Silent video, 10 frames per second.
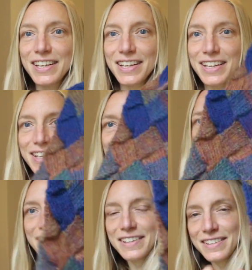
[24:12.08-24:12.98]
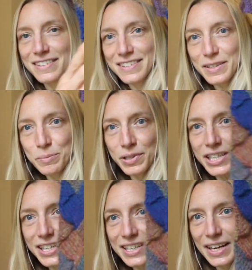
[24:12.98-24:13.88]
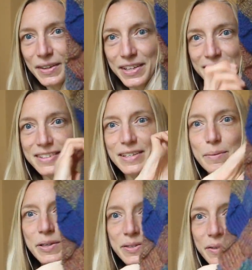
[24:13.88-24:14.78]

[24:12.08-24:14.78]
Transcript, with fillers: it is completed now thanks to Debbie.